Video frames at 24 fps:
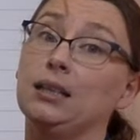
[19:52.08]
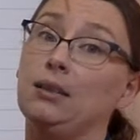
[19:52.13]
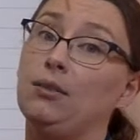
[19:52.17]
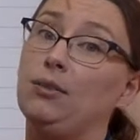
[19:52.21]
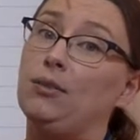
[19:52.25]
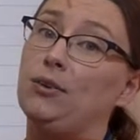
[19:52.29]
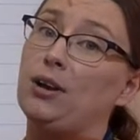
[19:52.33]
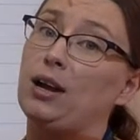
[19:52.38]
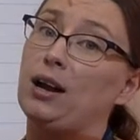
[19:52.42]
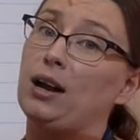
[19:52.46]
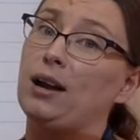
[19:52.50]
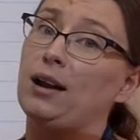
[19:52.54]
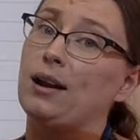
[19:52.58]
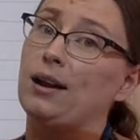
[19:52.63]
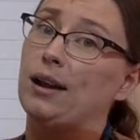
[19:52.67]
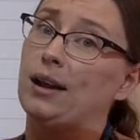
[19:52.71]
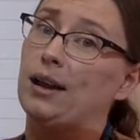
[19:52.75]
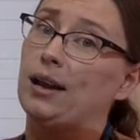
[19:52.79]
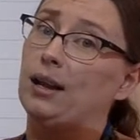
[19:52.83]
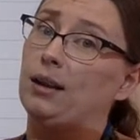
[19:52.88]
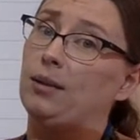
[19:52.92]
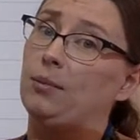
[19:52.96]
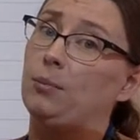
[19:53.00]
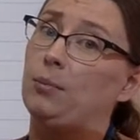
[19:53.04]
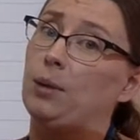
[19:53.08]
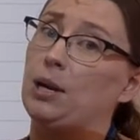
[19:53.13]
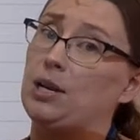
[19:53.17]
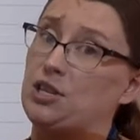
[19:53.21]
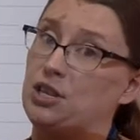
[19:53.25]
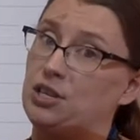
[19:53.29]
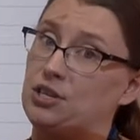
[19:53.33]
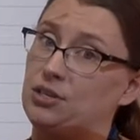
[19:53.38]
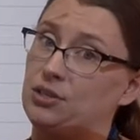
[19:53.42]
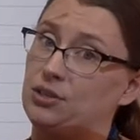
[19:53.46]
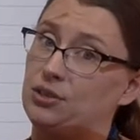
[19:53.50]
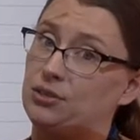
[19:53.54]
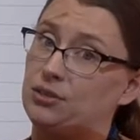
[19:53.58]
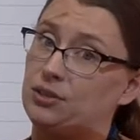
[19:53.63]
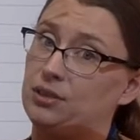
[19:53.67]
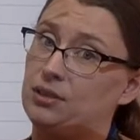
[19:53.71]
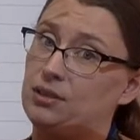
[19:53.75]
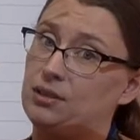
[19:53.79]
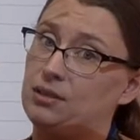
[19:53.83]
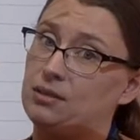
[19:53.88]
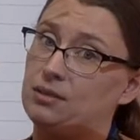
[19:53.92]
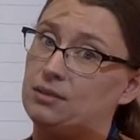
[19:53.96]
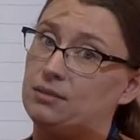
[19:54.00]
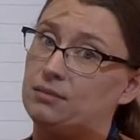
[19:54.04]
They're not going to get much easier than
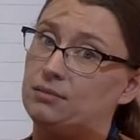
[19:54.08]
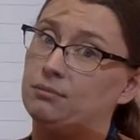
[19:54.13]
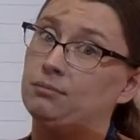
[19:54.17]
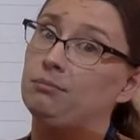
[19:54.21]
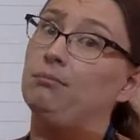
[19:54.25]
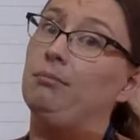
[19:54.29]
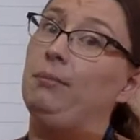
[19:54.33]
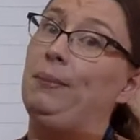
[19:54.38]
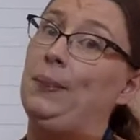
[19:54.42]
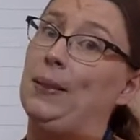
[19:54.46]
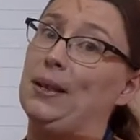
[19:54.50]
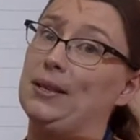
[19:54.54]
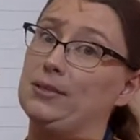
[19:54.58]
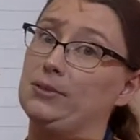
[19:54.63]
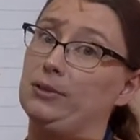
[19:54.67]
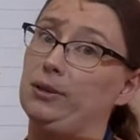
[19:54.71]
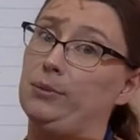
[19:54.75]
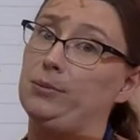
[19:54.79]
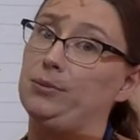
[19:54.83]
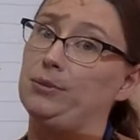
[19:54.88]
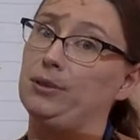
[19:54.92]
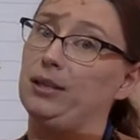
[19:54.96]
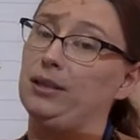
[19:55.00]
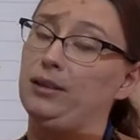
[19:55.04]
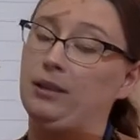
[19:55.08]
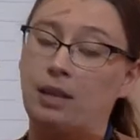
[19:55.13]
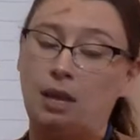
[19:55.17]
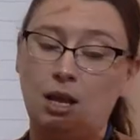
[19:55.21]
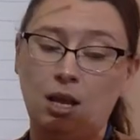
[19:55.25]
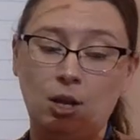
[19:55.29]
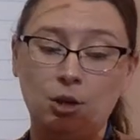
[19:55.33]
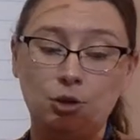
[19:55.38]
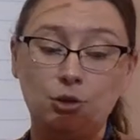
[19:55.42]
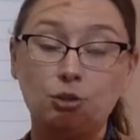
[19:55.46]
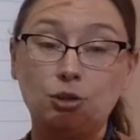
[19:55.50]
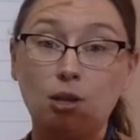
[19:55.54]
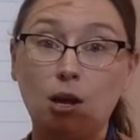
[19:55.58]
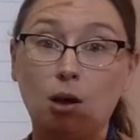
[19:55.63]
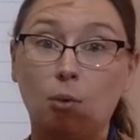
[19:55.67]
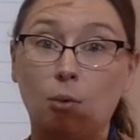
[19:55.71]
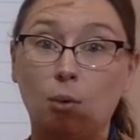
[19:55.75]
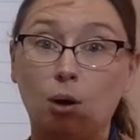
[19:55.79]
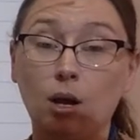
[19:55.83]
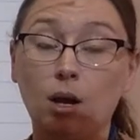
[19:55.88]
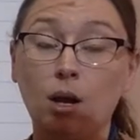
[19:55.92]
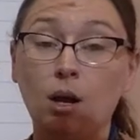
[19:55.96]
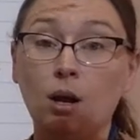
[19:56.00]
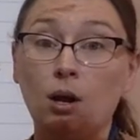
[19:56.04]
this. That's what I'm saying.
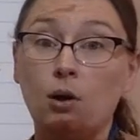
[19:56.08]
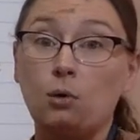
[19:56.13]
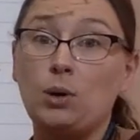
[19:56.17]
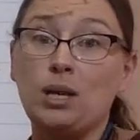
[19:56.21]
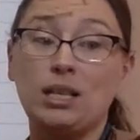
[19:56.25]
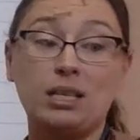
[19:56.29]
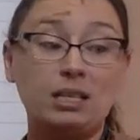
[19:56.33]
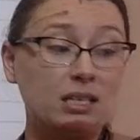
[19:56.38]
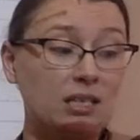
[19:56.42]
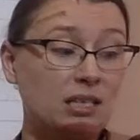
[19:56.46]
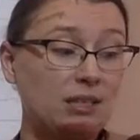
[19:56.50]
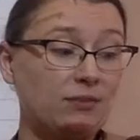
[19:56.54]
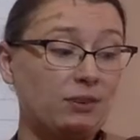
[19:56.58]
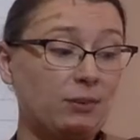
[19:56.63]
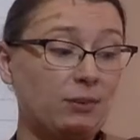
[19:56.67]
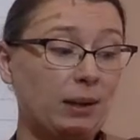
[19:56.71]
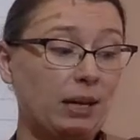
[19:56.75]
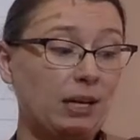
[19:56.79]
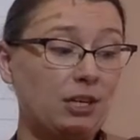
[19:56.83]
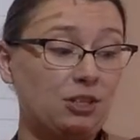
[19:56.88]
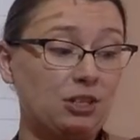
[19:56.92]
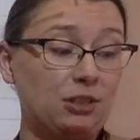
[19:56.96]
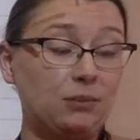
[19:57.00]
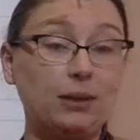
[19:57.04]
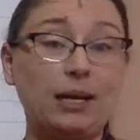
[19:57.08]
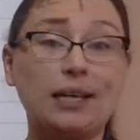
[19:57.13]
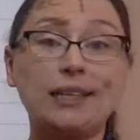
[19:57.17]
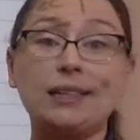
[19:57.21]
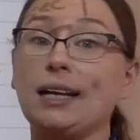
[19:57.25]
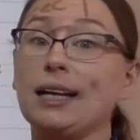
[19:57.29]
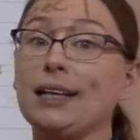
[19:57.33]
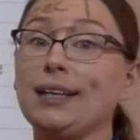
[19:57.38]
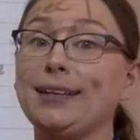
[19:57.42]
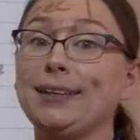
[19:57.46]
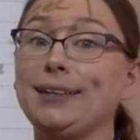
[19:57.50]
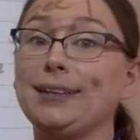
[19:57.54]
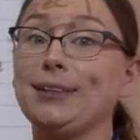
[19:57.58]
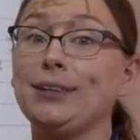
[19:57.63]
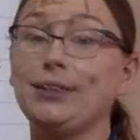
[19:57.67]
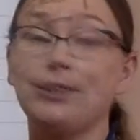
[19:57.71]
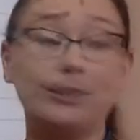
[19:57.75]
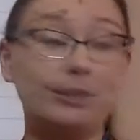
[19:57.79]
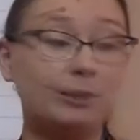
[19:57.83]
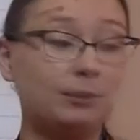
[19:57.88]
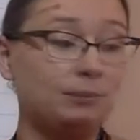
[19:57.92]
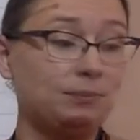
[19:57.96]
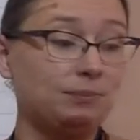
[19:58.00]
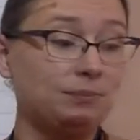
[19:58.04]
So, with this information, what I'd like you to
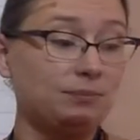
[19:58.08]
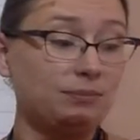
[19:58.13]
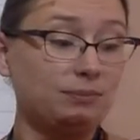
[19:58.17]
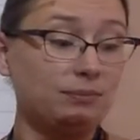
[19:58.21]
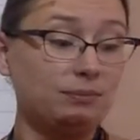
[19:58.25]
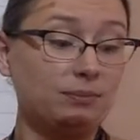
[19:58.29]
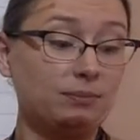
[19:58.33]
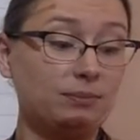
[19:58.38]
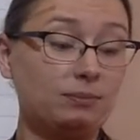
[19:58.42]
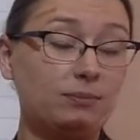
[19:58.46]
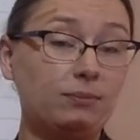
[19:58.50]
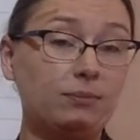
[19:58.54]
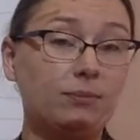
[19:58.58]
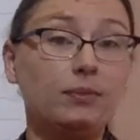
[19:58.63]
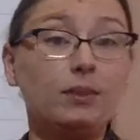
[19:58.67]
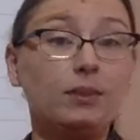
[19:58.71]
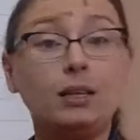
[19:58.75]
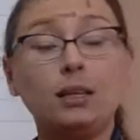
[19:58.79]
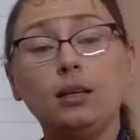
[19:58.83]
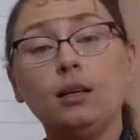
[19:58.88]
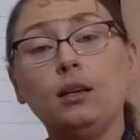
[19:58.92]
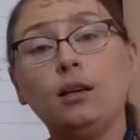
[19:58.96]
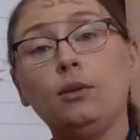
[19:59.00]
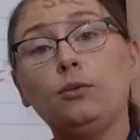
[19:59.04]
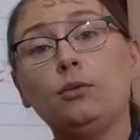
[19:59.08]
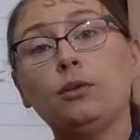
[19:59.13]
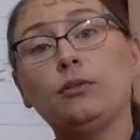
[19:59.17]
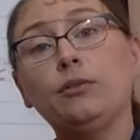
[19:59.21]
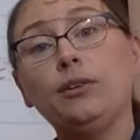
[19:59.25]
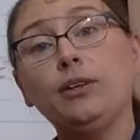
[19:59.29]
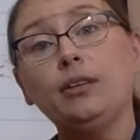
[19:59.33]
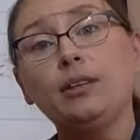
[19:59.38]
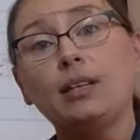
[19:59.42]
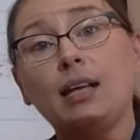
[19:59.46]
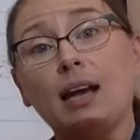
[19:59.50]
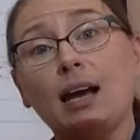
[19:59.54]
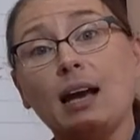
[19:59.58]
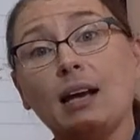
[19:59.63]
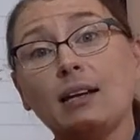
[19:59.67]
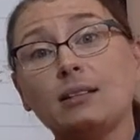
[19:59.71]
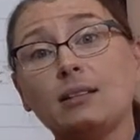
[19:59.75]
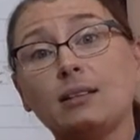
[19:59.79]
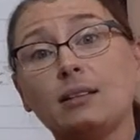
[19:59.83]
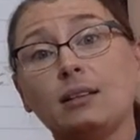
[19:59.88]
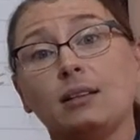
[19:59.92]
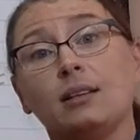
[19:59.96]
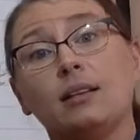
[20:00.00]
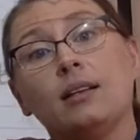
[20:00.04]
do, review
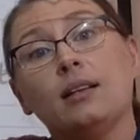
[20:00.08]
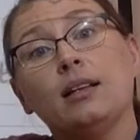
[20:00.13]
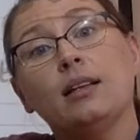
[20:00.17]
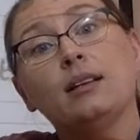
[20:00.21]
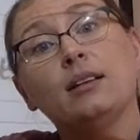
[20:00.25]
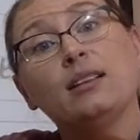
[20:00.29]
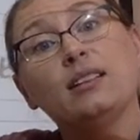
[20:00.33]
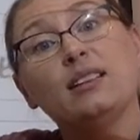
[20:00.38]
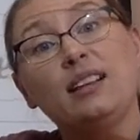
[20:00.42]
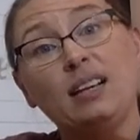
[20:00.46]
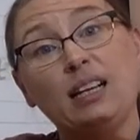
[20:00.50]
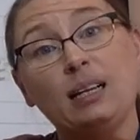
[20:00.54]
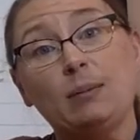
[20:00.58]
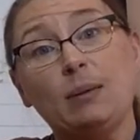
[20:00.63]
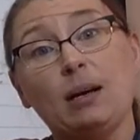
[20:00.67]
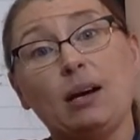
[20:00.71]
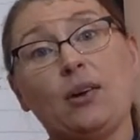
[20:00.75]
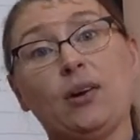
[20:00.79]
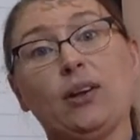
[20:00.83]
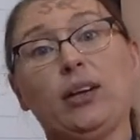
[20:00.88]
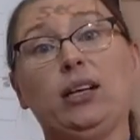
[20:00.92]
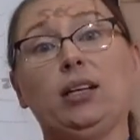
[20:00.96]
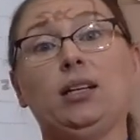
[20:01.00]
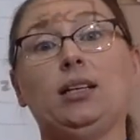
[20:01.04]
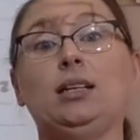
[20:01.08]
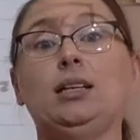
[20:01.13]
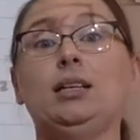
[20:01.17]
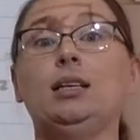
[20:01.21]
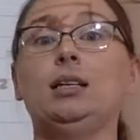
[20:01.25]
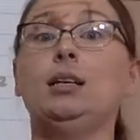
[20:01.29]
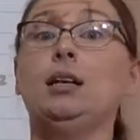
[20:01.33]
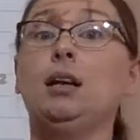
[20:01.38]
that, think about it,